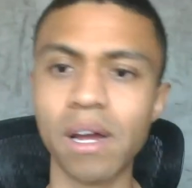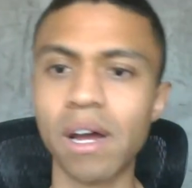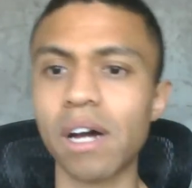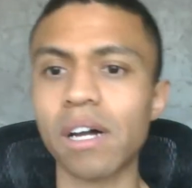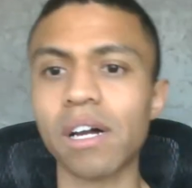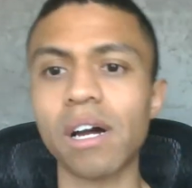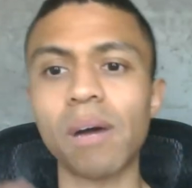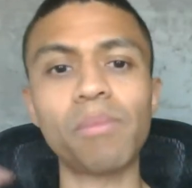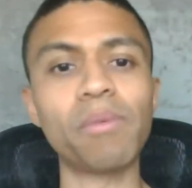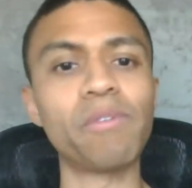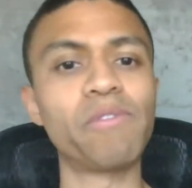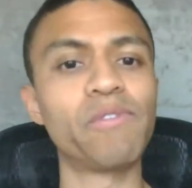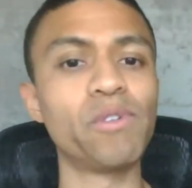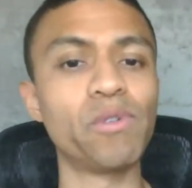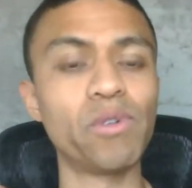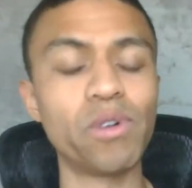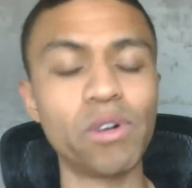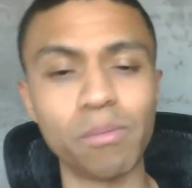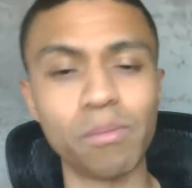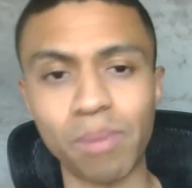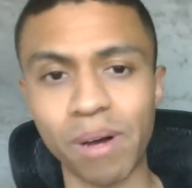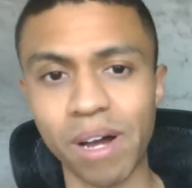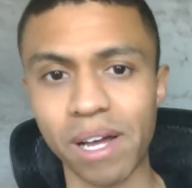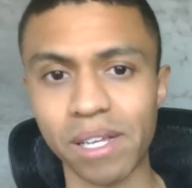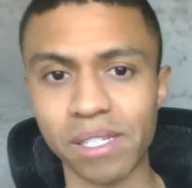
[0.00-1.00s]
a couple few
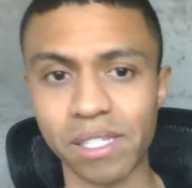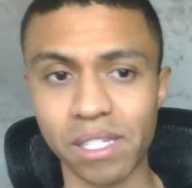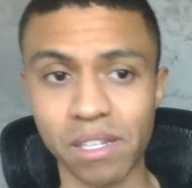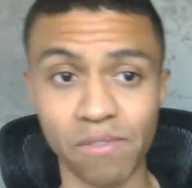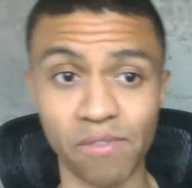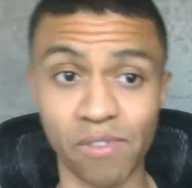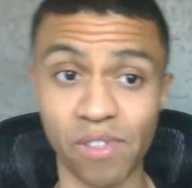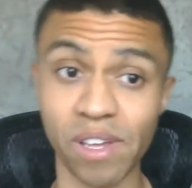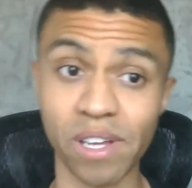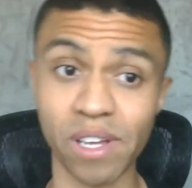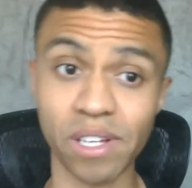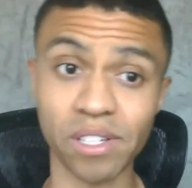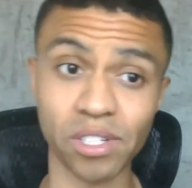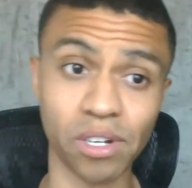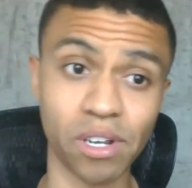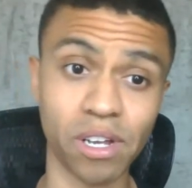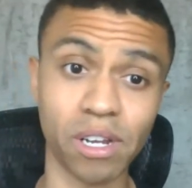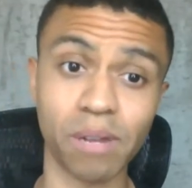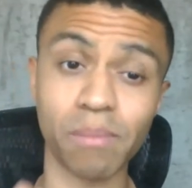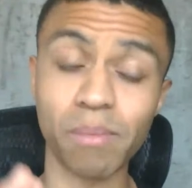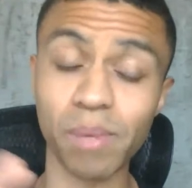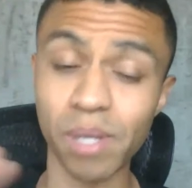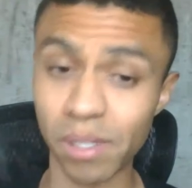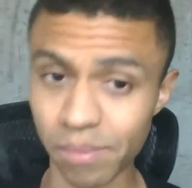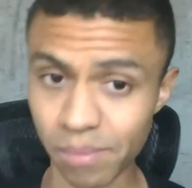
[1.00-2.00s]
good positive things are
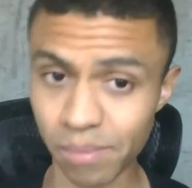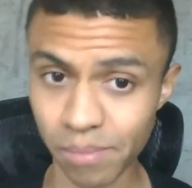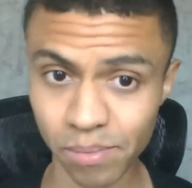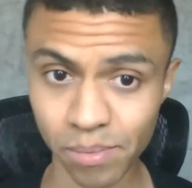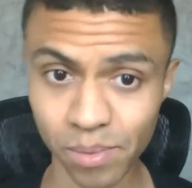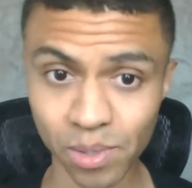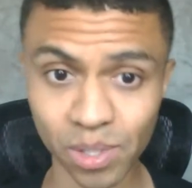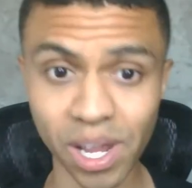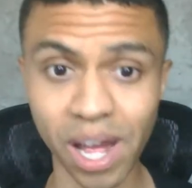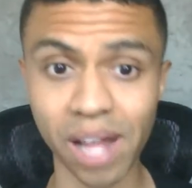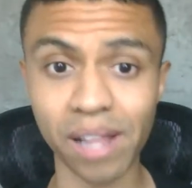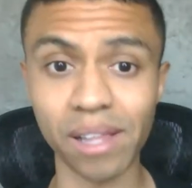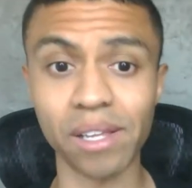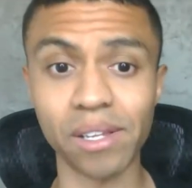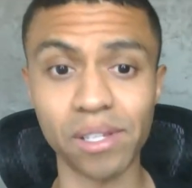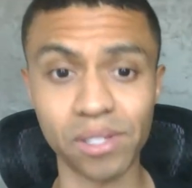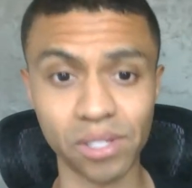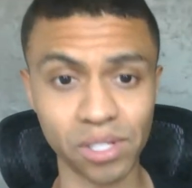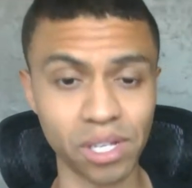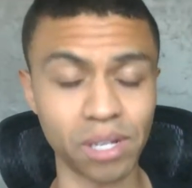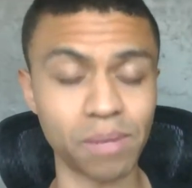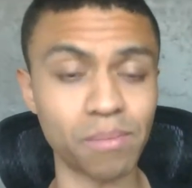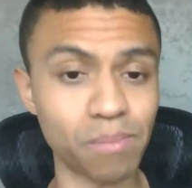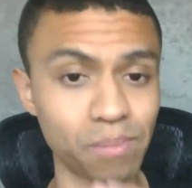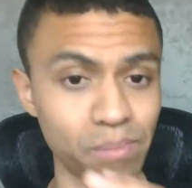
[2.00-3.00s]
going to be solid. It's
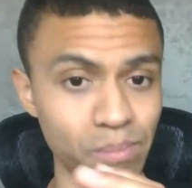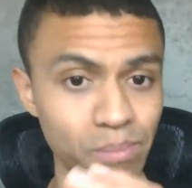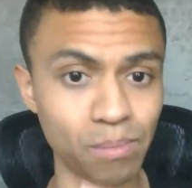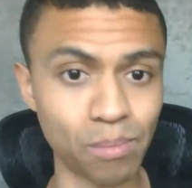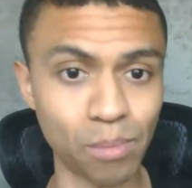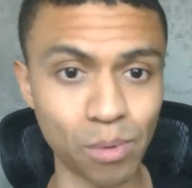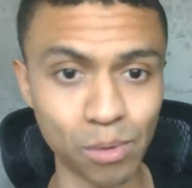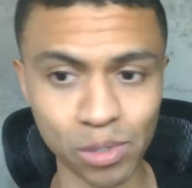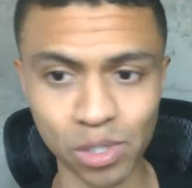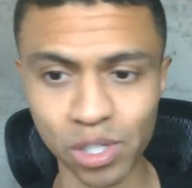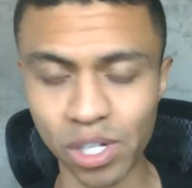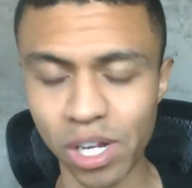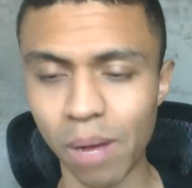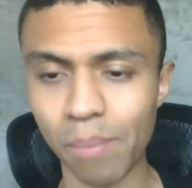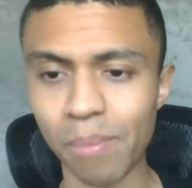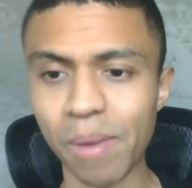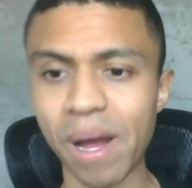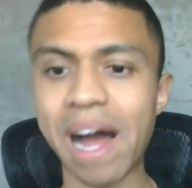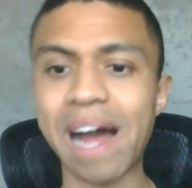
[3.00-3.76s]
going to boost you up.